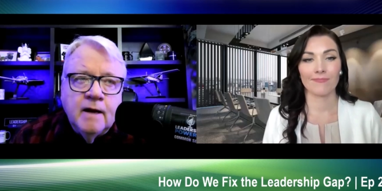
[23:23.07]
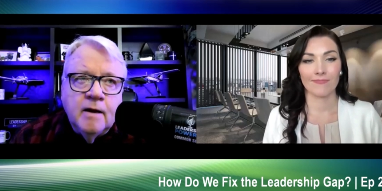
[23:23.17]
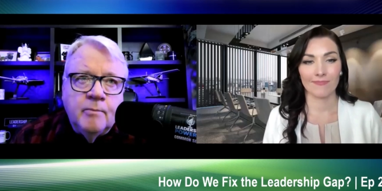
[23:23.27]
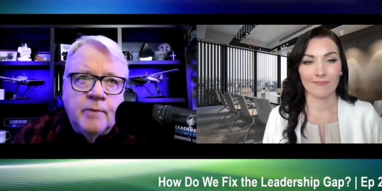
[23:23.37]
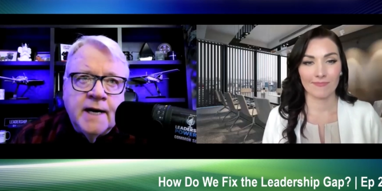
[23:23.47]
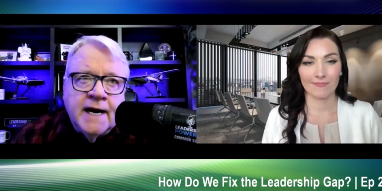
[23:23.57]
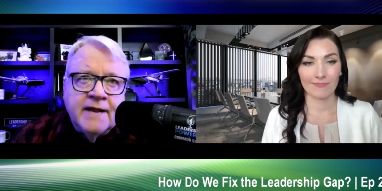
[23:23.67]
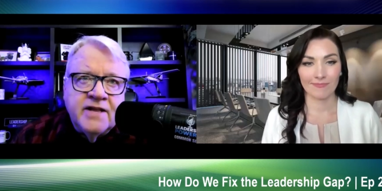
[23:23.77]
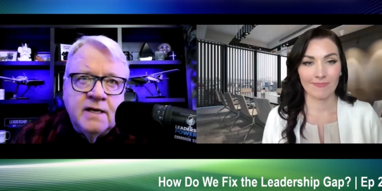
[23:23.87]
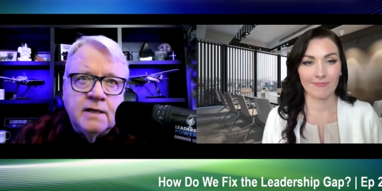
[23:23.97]
Speaker 1: But
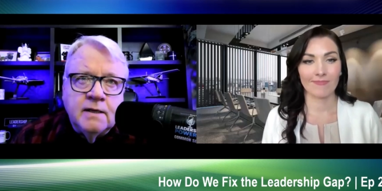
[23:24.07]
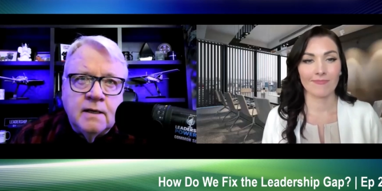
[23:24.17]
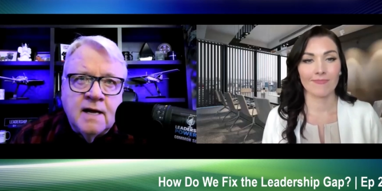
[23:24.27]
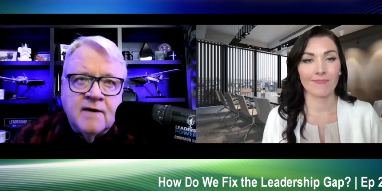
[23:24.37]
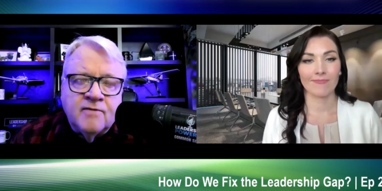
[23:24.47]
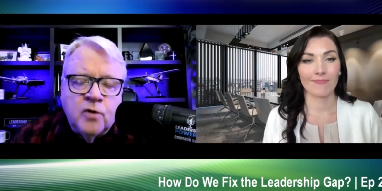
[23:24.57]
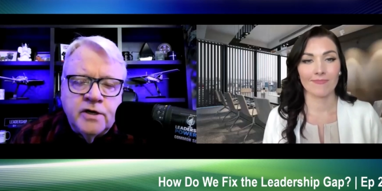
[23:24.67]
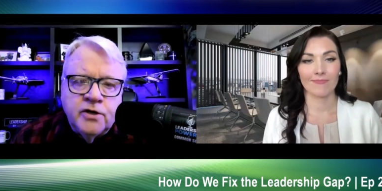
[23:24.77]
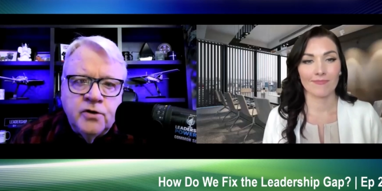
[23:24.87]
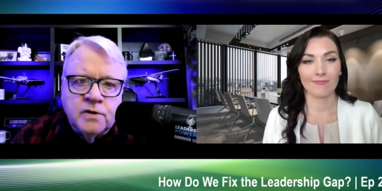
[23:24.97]
I think a lot of
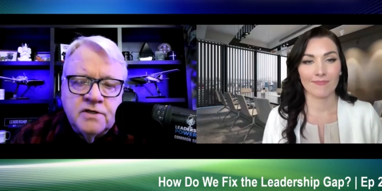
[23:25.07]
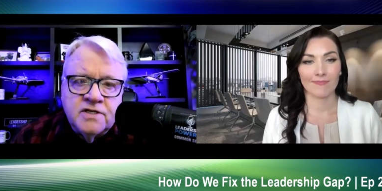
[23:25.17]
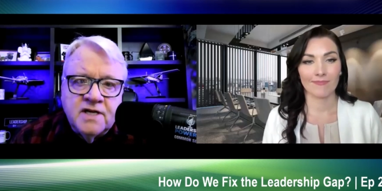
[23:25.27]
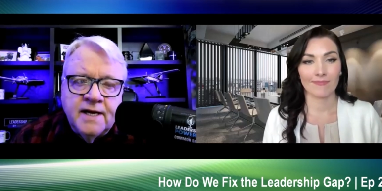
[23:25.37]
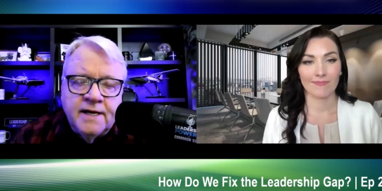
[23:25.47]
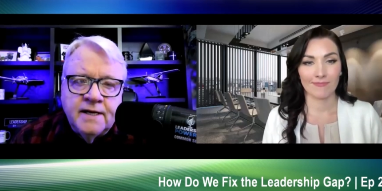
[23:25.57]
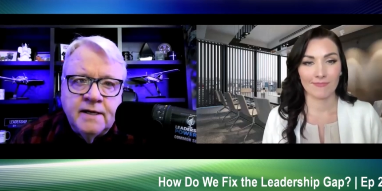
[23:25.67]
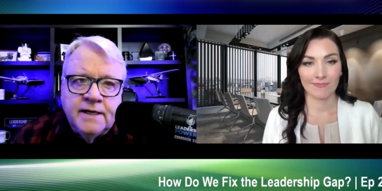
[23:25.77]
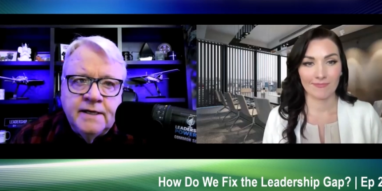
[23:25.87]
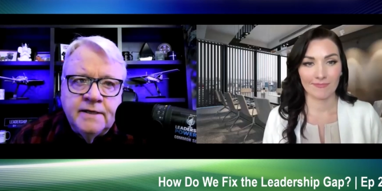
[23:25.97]
what you're
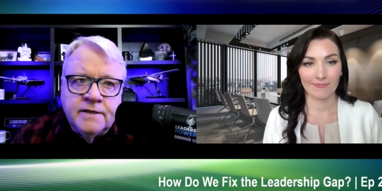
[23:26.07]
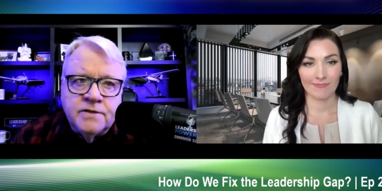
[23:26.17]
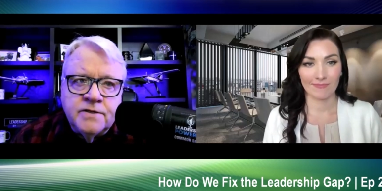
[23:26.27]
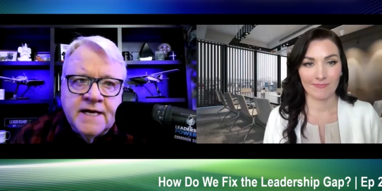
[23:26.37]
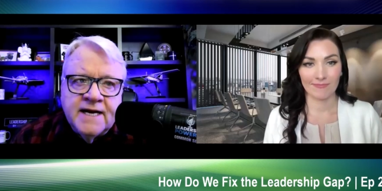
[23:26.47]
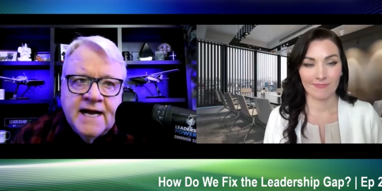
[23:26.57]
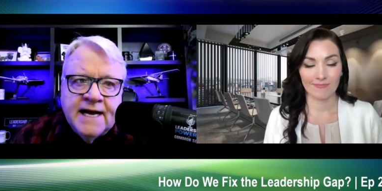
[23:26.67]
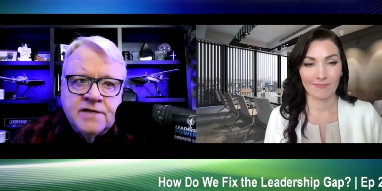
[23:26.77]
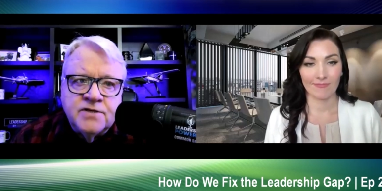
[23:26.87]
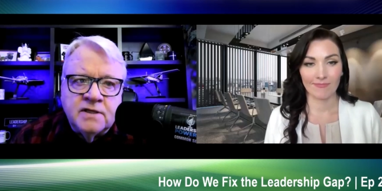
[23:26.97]
saying is that
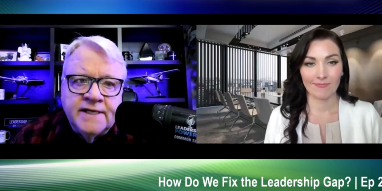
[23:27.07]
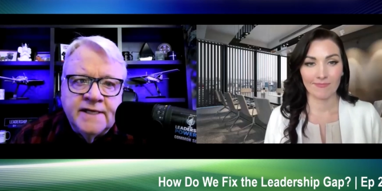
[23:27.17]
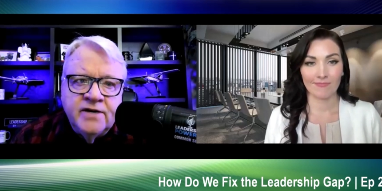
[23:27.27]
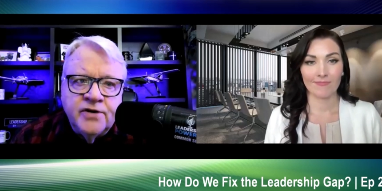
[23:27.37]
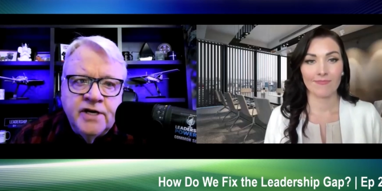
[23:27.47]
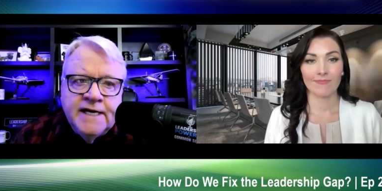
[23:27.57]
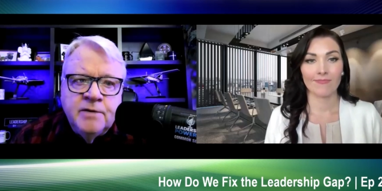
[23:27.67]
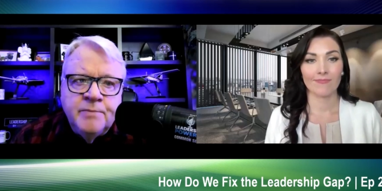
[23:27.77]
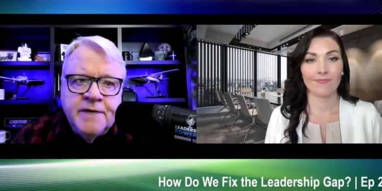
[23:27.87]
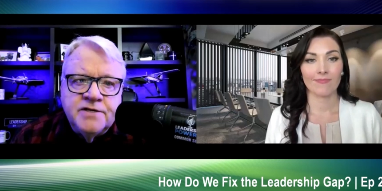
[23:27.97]
as the leader, you
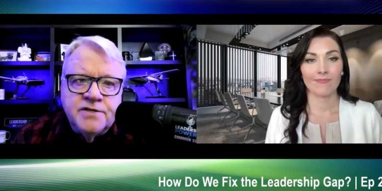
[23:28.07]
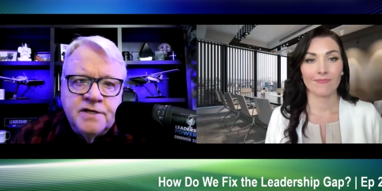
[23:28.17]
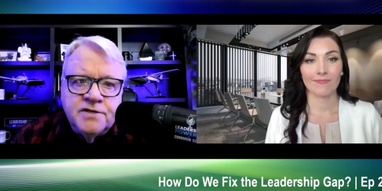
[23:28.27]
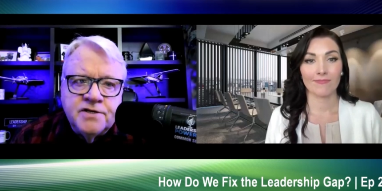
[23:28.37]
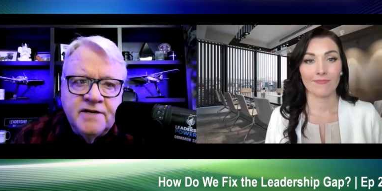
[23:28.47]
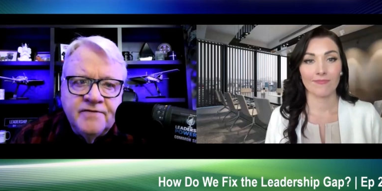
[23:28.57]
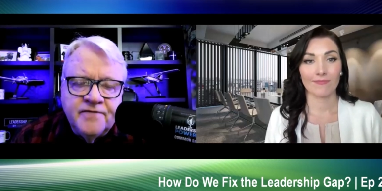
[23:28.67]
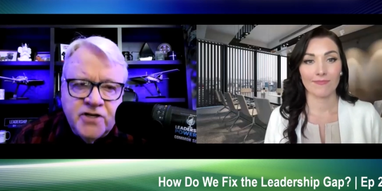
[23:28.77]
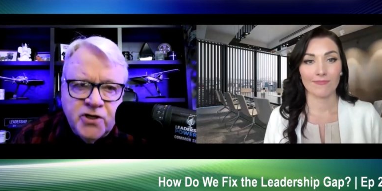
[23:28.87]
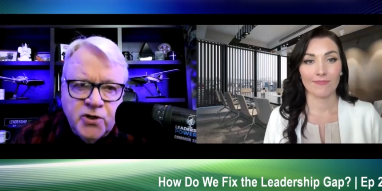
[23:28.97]
need to be
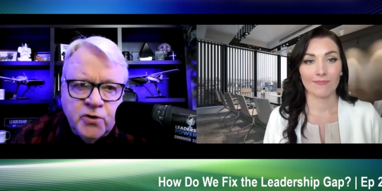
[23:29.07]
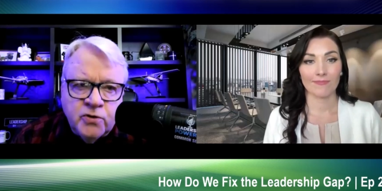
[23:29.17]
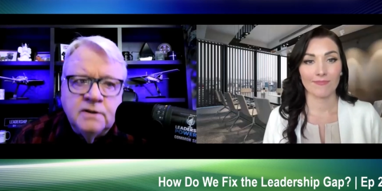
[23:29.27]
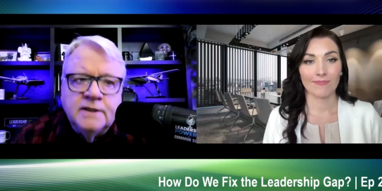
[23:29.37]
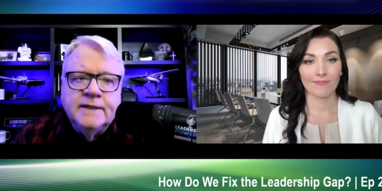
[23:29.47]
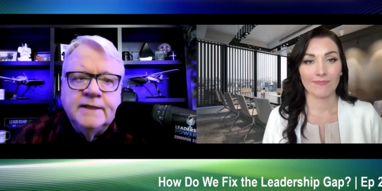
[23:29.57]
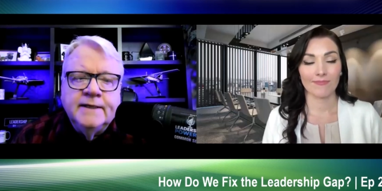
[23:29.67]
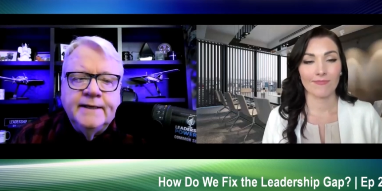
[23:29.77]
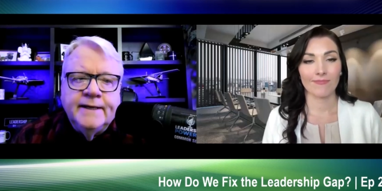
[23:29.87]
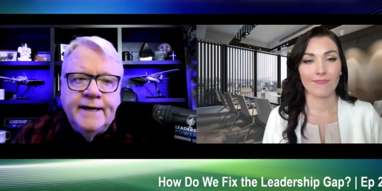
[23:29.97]
sensitive to
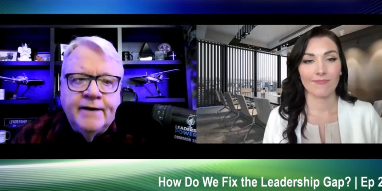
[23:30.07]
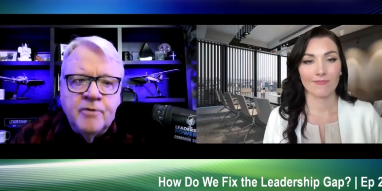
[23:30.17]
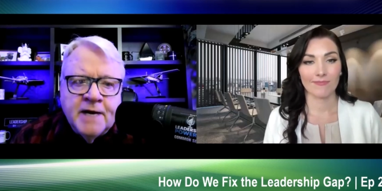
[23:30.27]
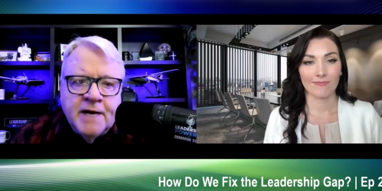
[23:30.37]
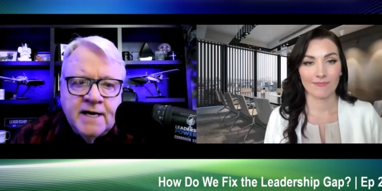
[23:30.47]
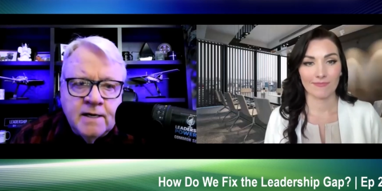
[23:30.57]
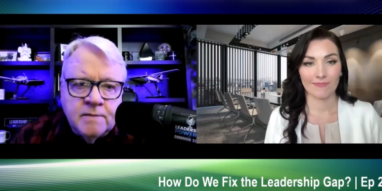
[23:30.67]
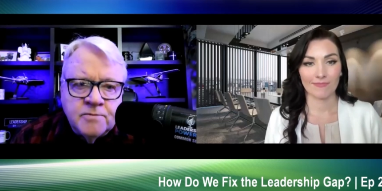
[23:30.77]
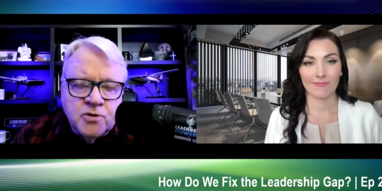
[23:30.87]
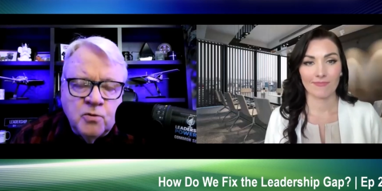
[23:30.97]
everybody
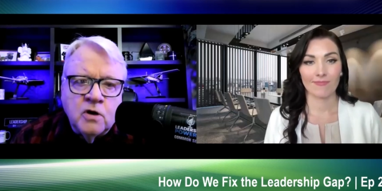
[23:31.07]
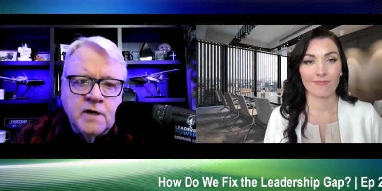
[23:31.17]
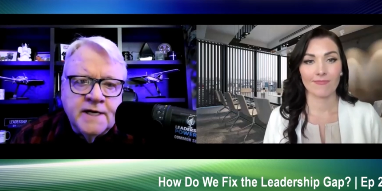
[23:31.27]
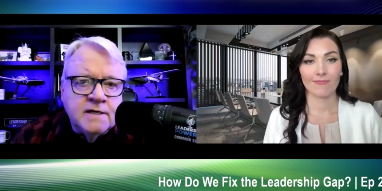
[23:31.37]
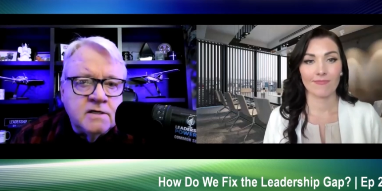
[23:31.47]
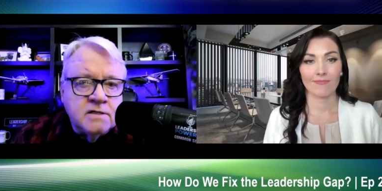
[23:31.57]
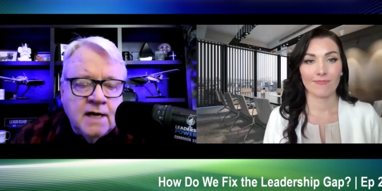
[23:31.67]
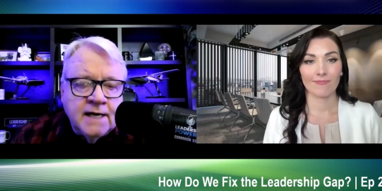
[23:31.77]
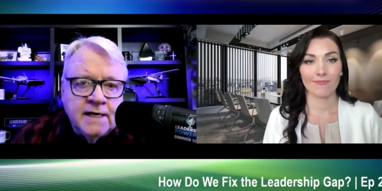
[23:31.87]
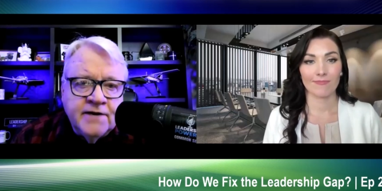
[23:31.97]
comes to work in a
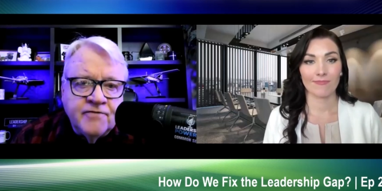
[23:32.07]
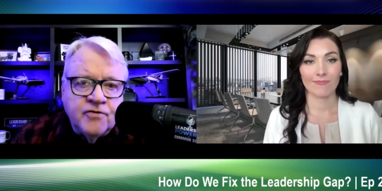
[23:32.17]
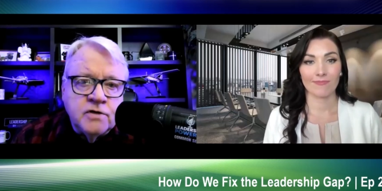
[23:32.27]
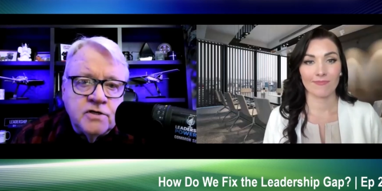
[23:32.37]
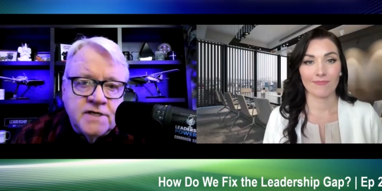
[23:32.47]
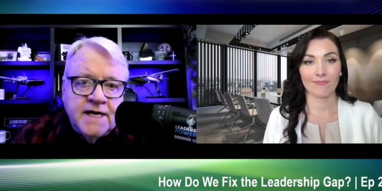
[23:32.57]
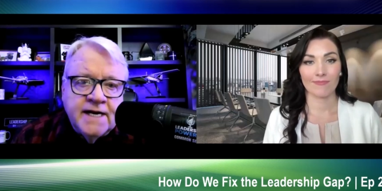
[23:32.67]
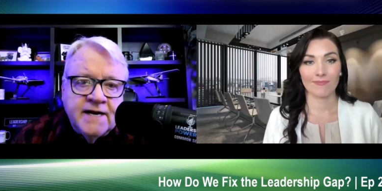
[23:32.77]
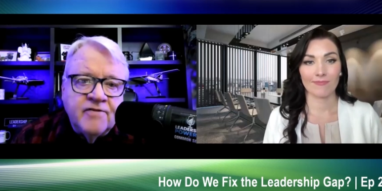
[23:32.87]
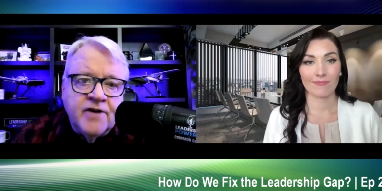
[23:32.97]
slightly different
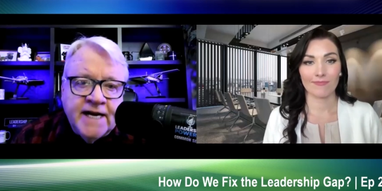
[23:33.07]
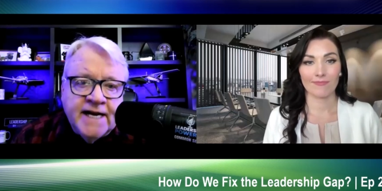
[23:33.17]
state every day.